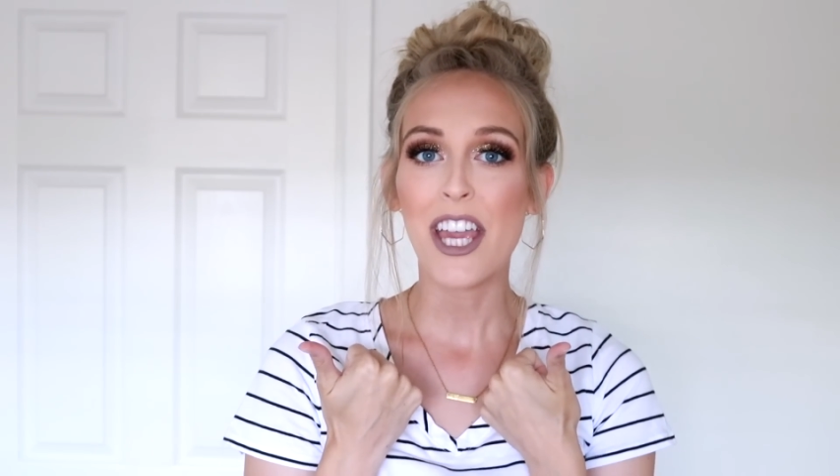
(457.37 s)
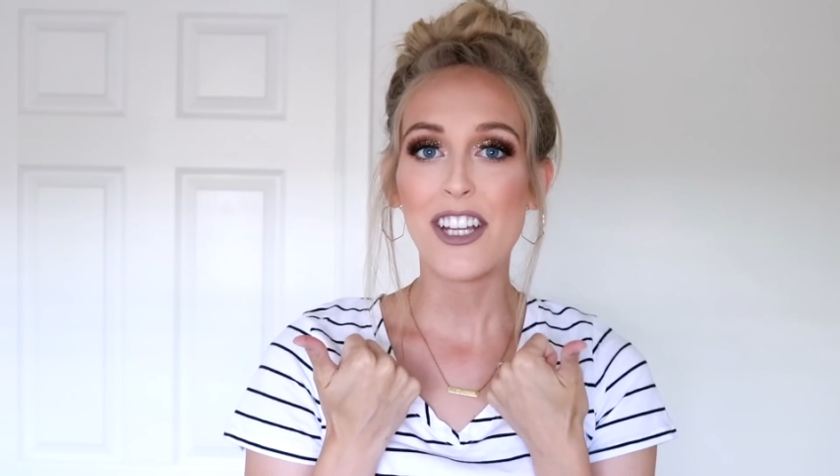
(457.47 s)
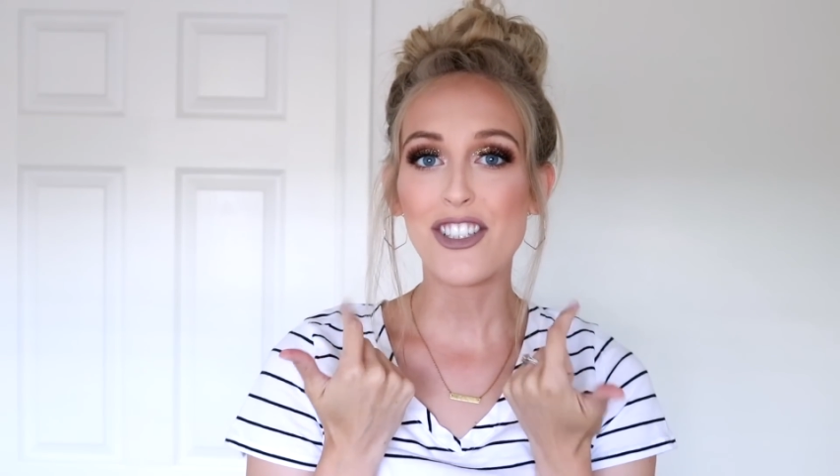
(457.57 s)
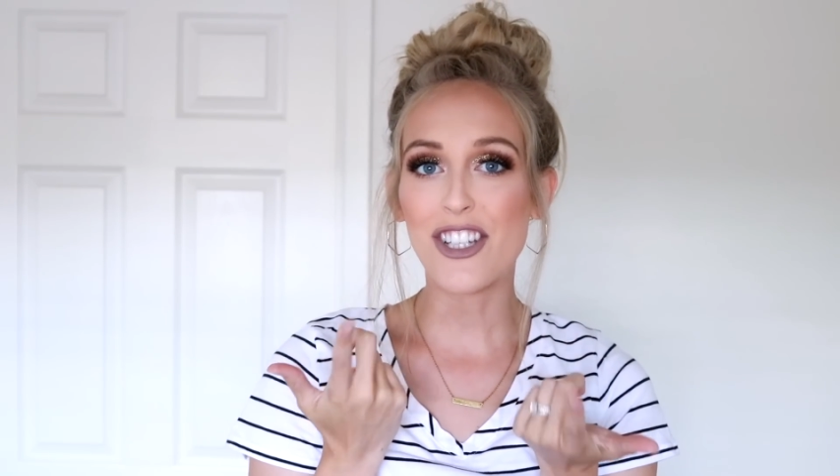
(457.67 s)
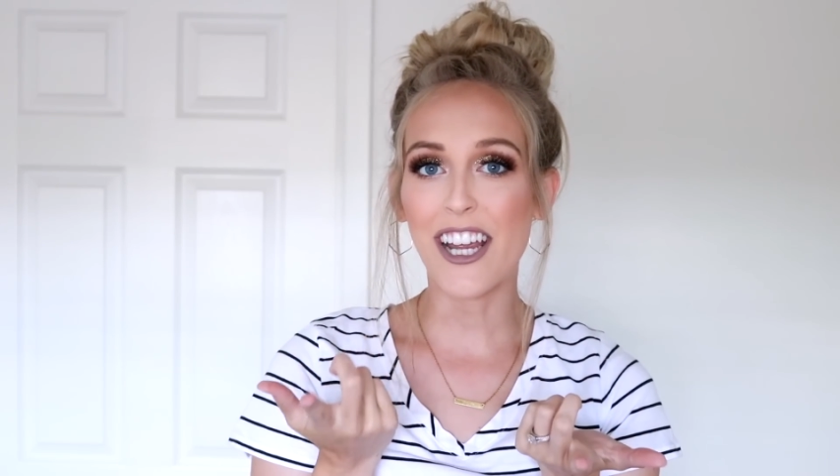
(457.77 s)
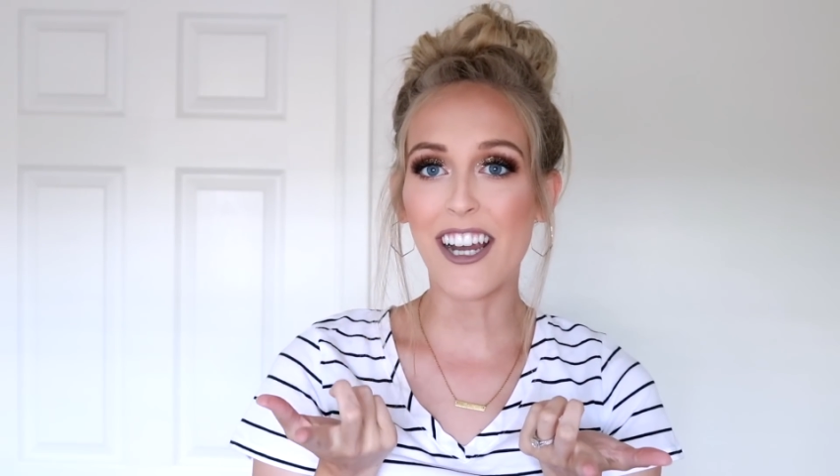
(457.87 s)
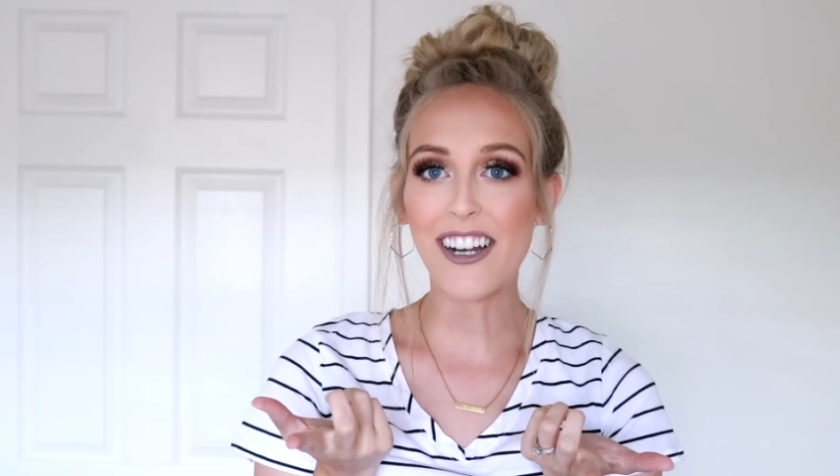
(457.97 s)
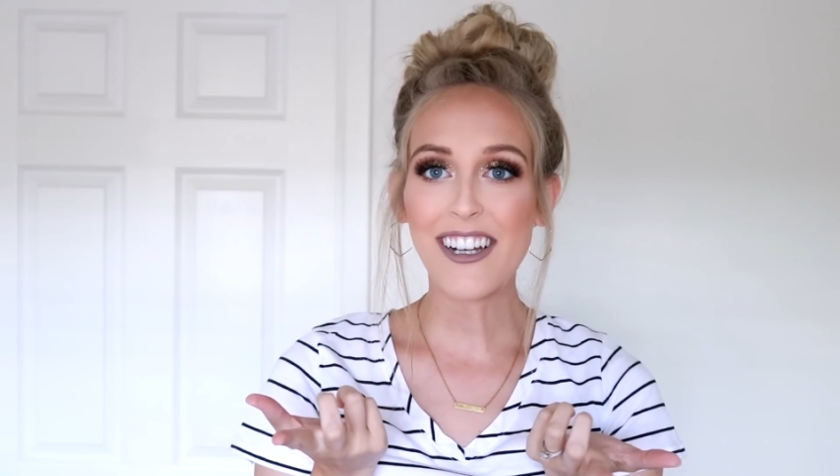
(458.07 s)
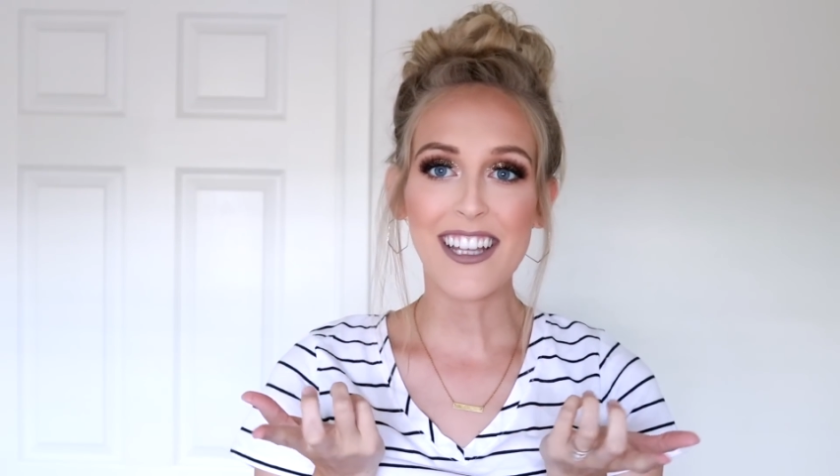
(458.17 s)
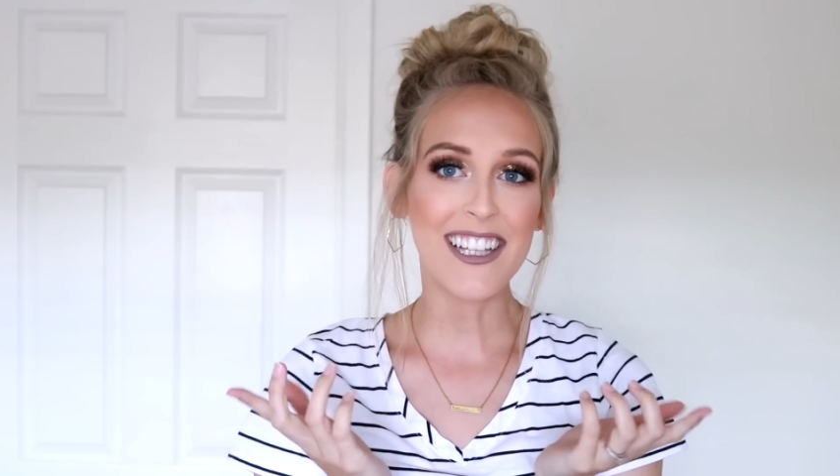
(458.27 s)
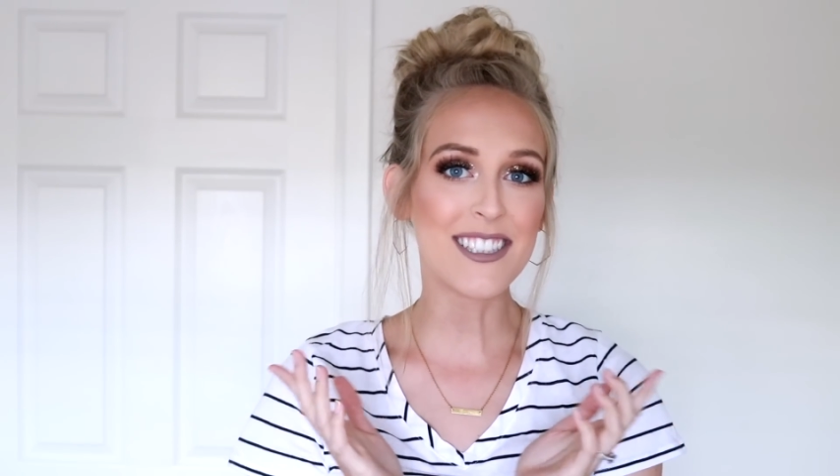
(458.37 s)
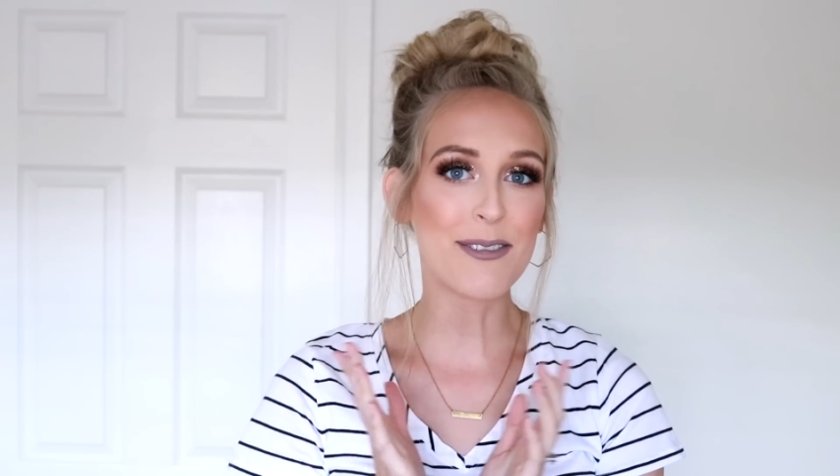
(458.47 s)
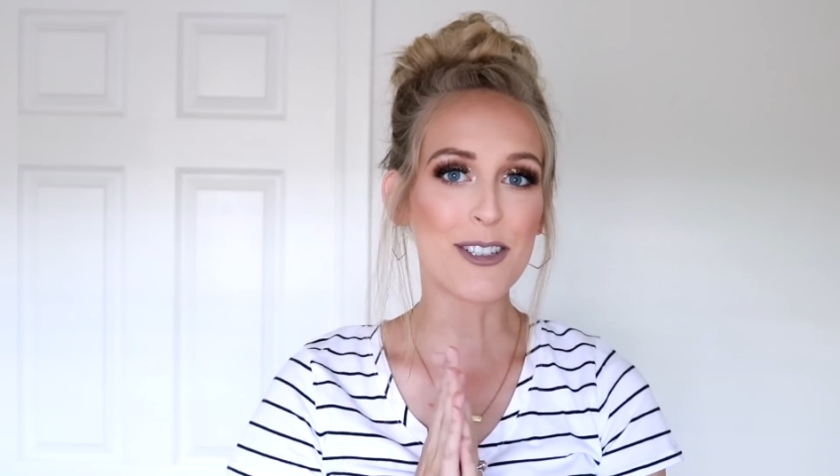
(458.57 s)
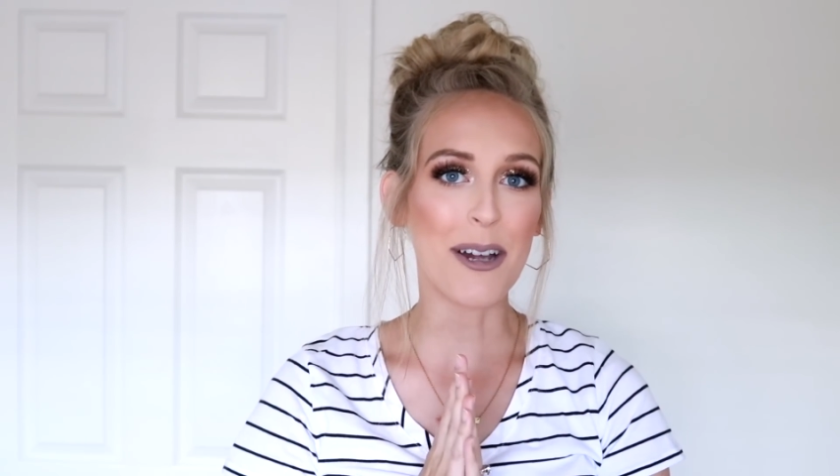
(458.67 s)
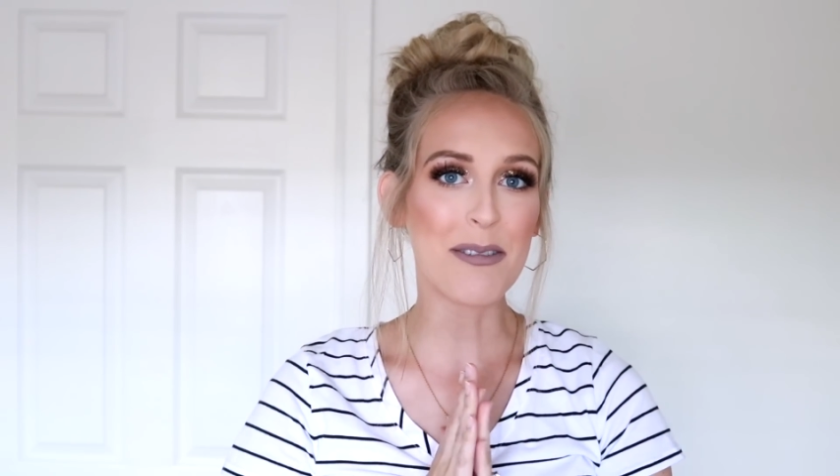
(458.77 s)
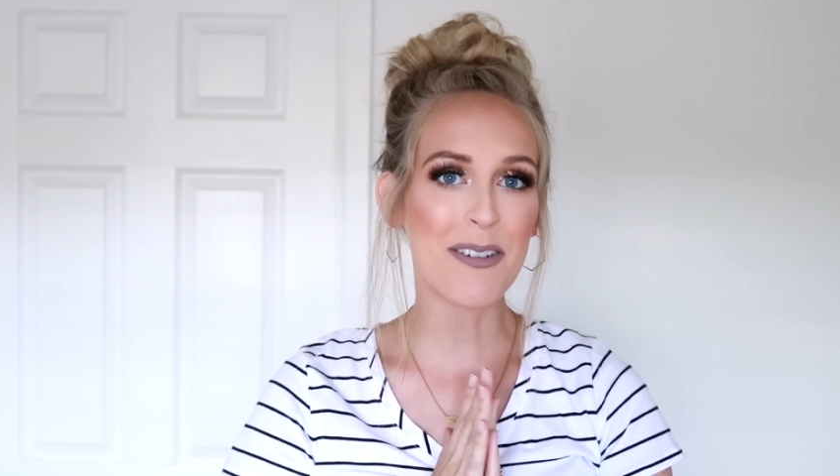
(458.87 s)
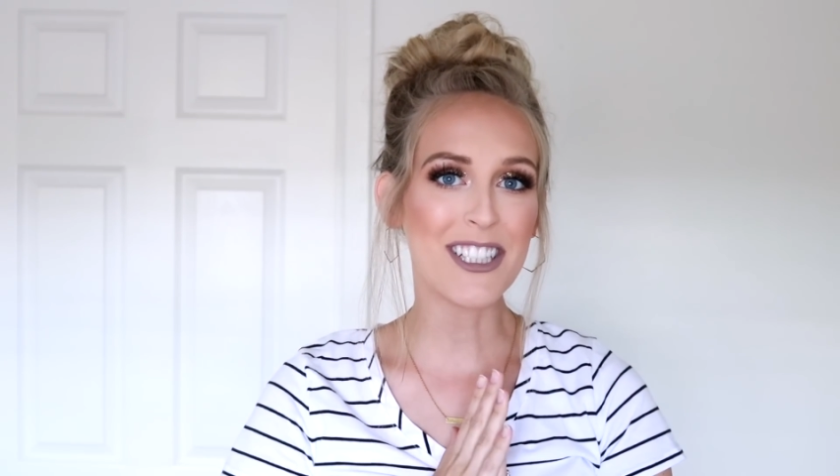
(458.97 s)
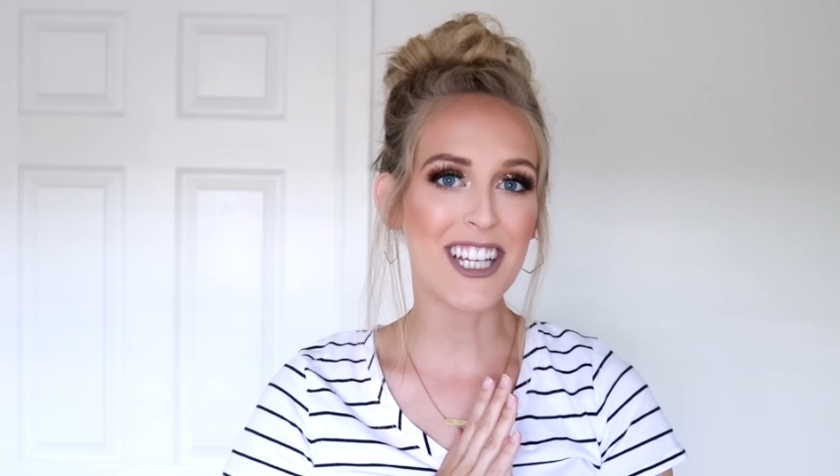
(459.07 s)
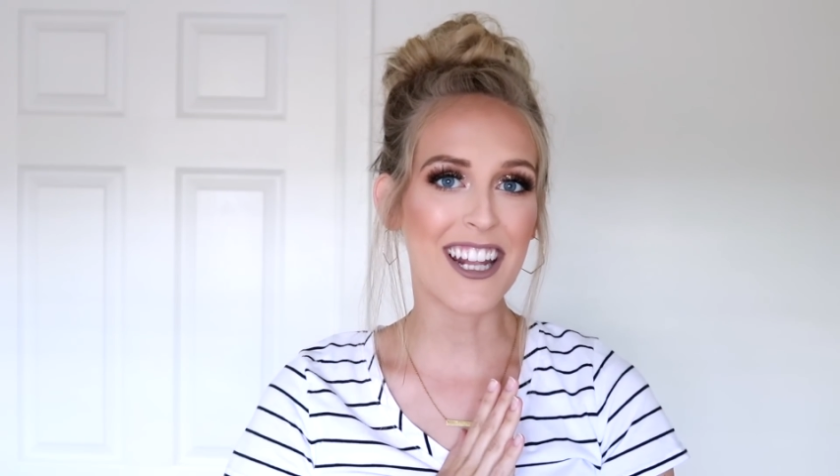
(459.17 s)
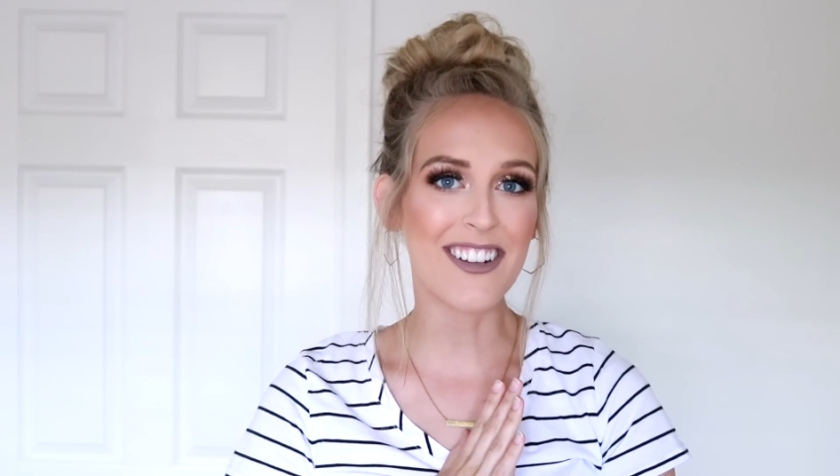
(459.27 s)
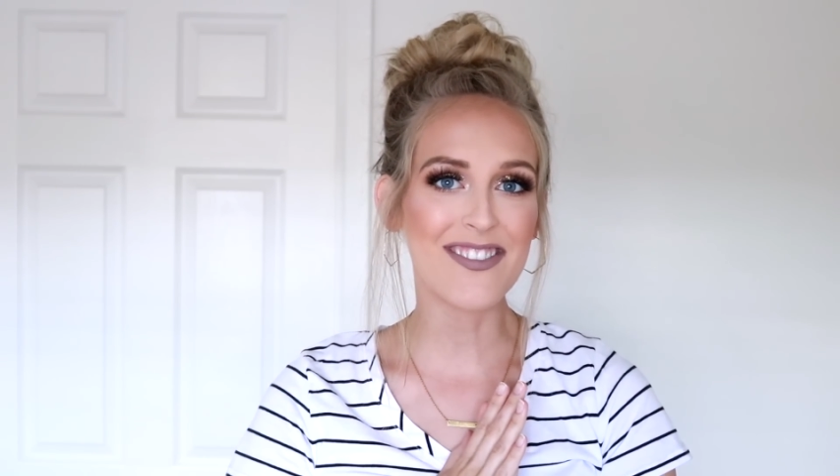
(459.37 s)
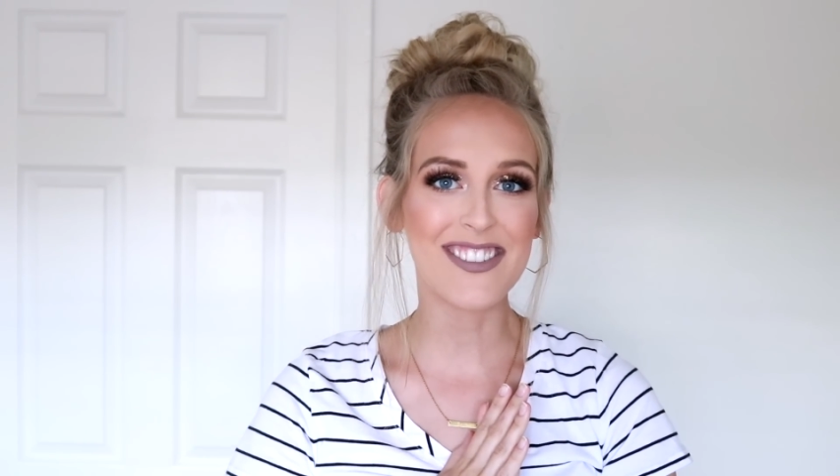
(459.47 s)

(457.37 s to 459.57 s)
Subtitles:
share, and subscribe to my channel.